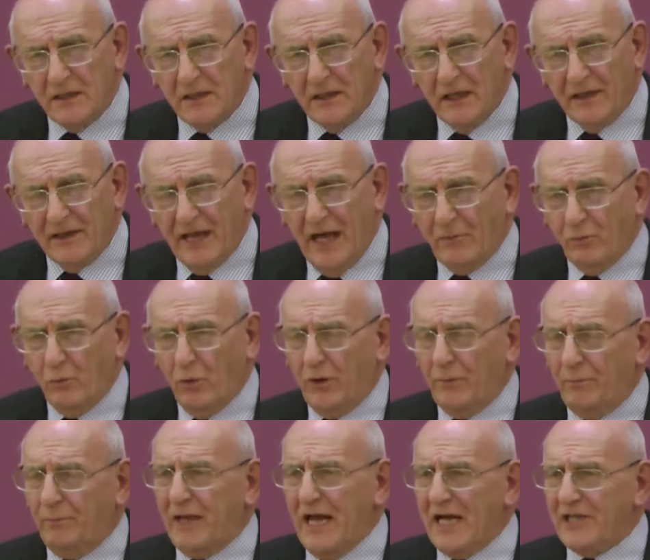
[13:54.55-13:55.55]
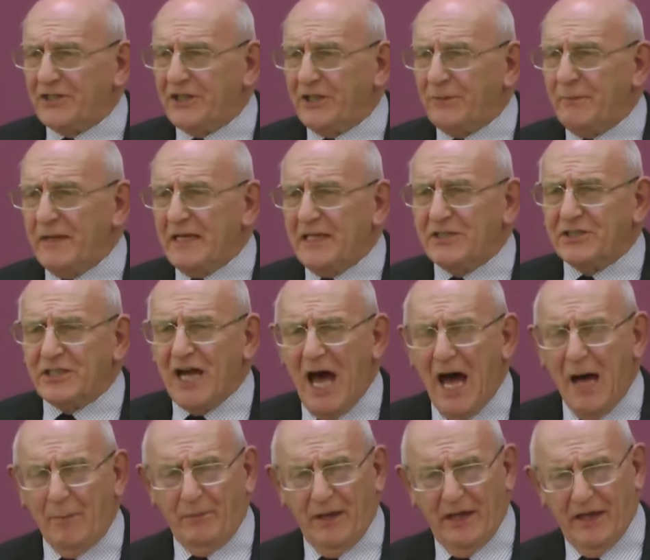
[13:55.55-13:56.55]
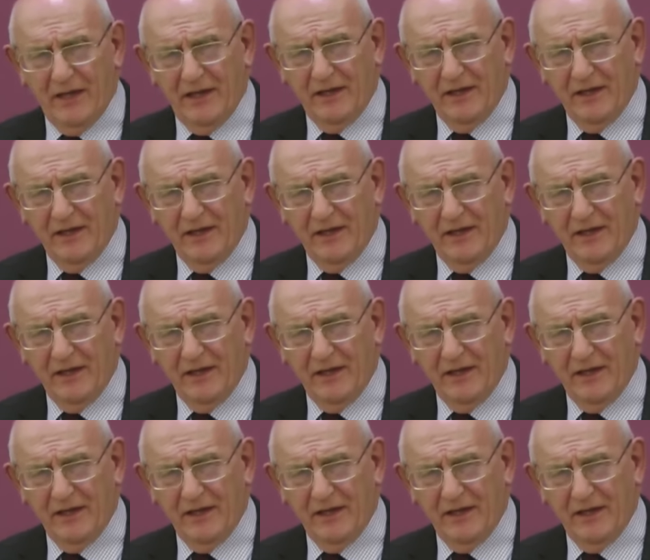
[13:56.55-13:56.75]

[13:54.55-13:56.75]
And that word blessed means happy.